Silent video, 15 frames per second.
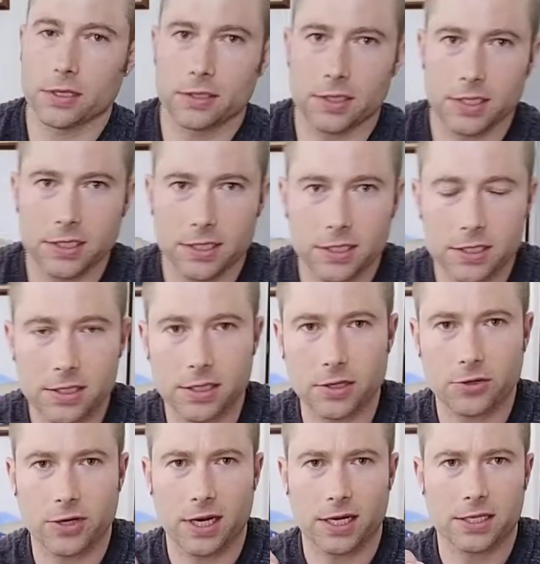This is the
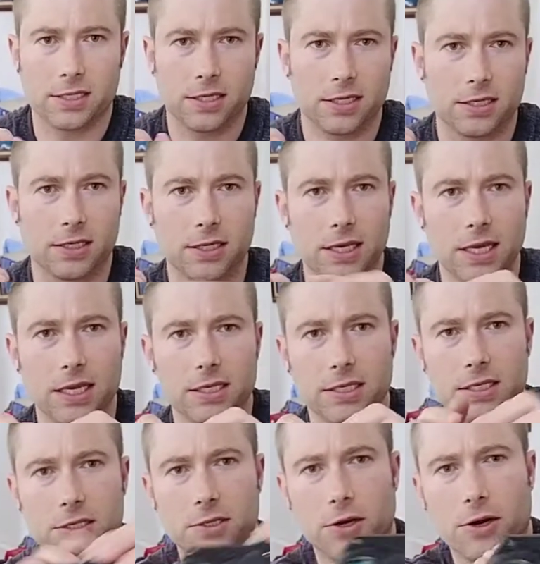Traxxas Easy
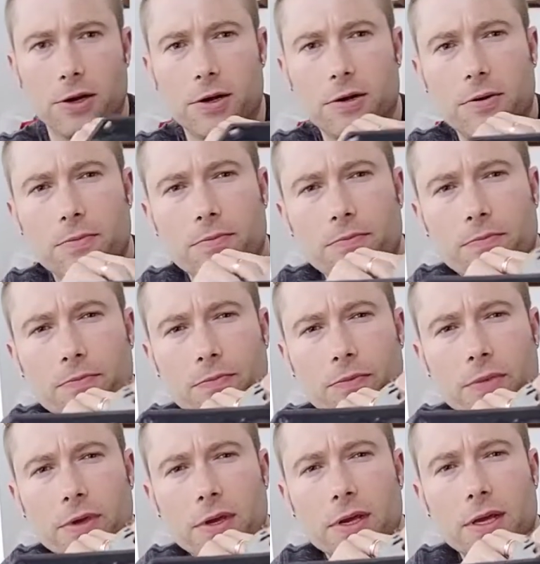Start,
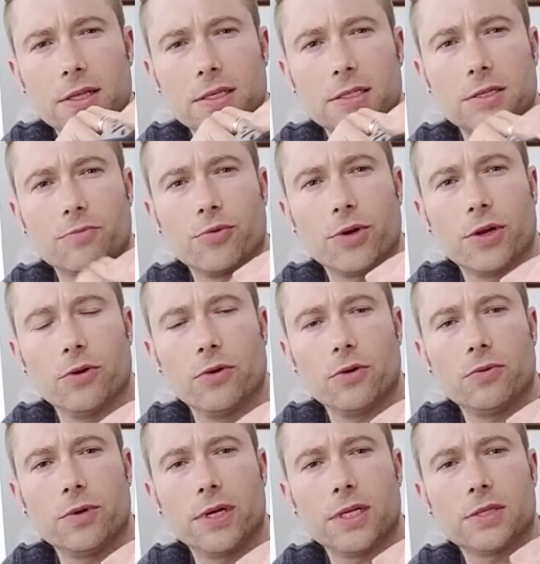and this is a pretty old
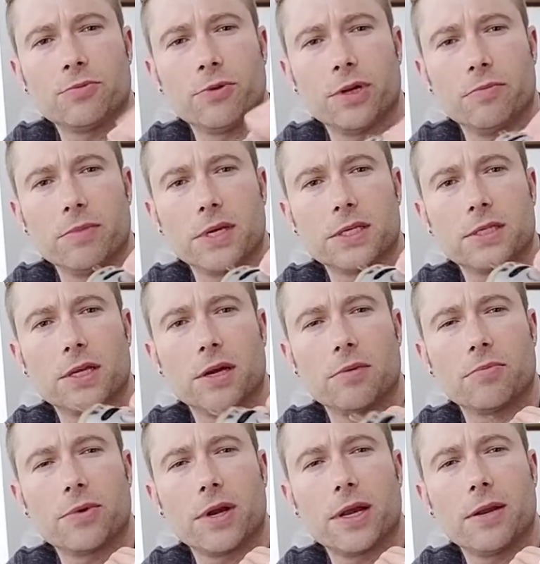one. It's pretty messed
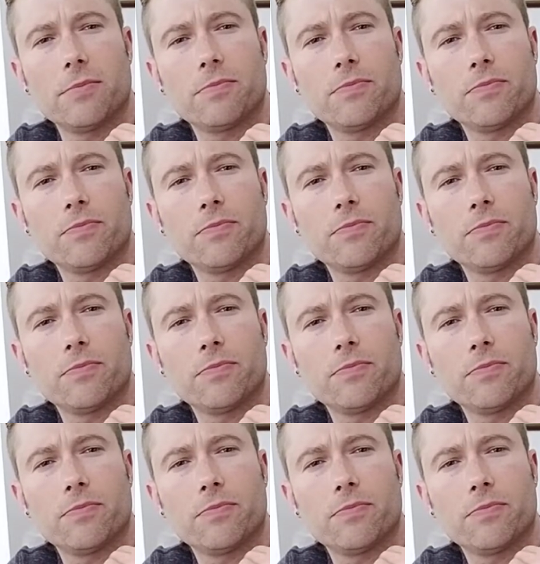up, right?